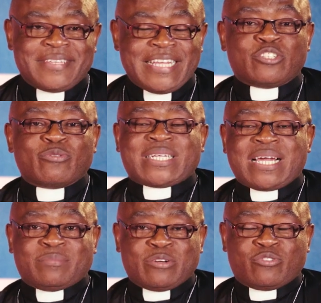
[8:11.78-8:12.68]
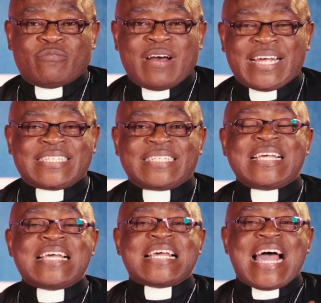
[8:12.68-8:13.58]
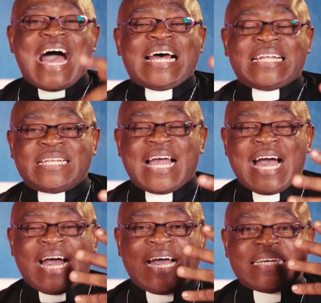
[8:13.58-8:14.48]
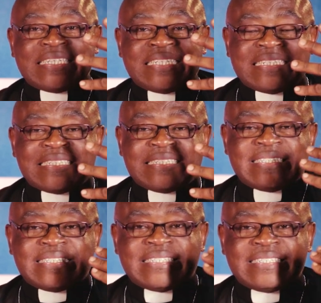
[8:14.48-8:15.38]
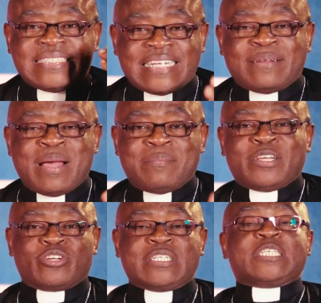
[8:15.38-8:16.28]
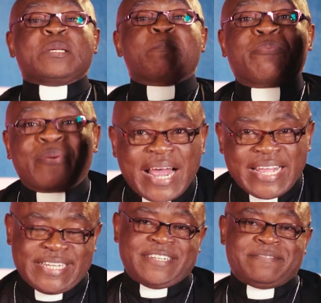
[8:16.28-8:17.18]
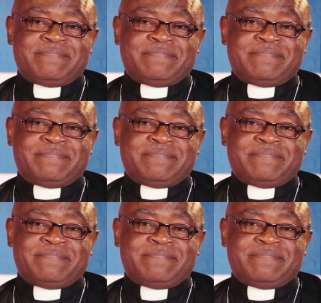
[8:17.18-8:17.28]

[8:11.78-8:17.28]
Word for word: is what comes out of that. And Jeremiah mentions pride.